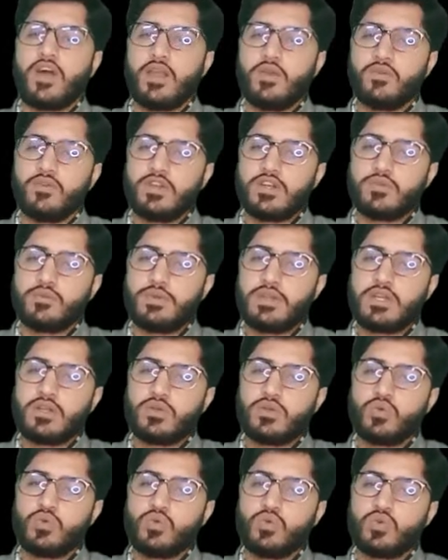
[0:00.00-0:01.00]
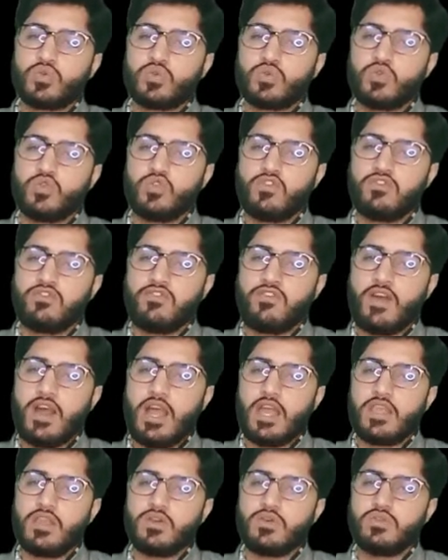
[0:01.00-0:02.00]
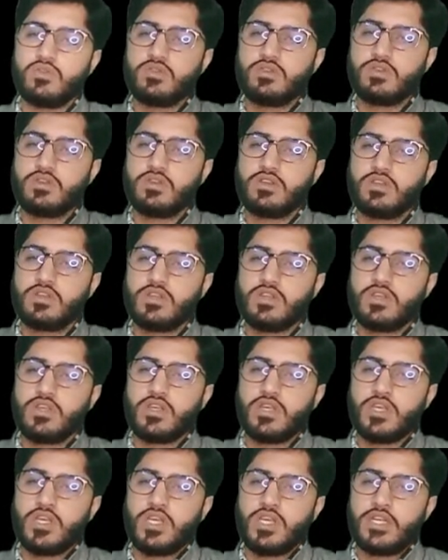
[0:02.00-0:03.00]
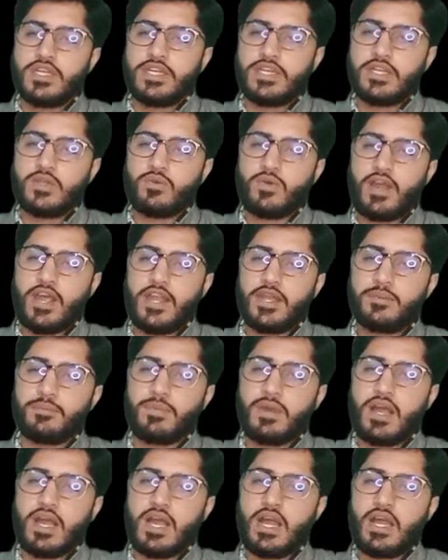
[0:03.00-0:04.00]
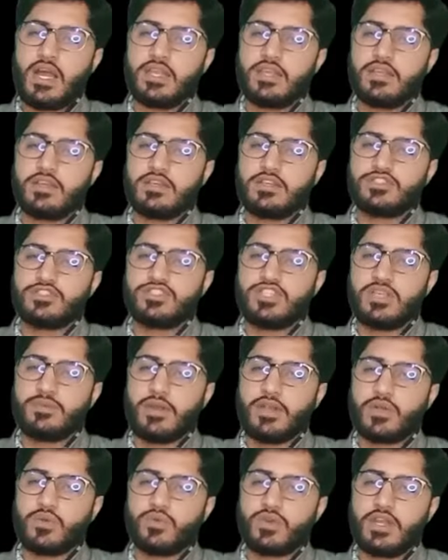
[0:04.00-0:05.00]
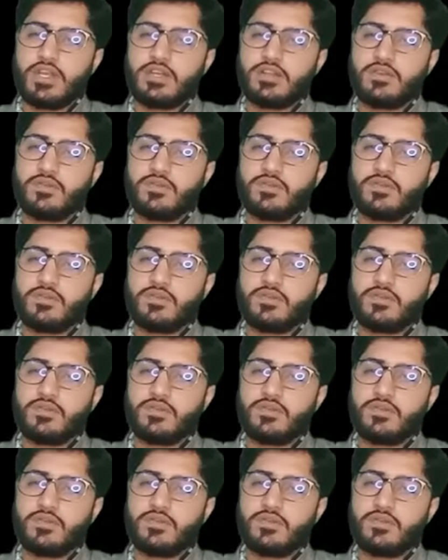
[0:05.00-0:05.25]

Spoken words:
It will be 2 to 5 divided by g by 2, right?